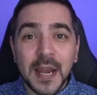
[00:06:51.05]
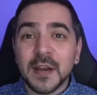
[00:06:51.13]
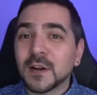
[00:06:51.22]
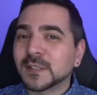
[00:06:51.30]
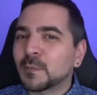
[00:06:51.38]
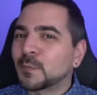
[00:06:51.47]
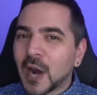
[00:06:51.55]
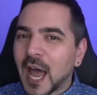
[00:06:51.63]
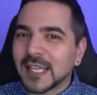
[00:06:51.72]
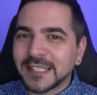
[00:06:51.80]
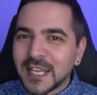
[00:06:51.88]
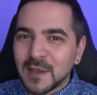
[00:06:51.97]
made her
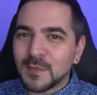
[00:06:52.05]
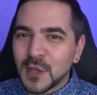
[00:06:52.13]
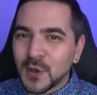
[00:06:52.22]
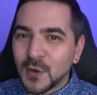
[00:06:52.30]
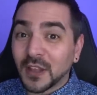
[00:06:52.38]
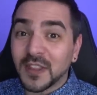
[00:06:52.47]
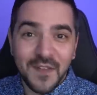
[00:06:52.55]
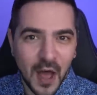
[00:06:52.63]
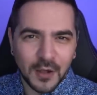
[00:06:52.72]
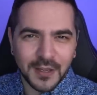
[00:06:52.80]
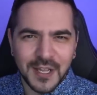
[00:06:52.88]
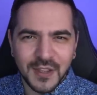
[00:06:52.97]
surprise debut on The
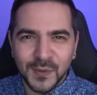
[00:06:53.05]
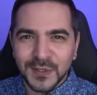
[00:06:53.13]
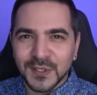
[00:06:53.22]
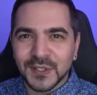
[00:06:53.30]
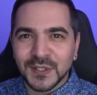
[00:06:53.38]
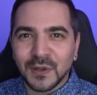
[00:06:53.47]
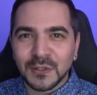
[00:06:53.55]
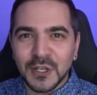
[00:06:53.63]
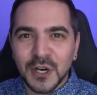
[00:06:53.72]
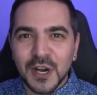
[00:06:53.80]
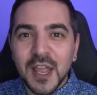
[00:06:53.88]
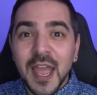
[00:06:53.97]
Falcon and the Winter
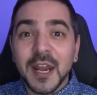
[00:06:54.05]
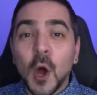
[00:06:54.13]
Soldier,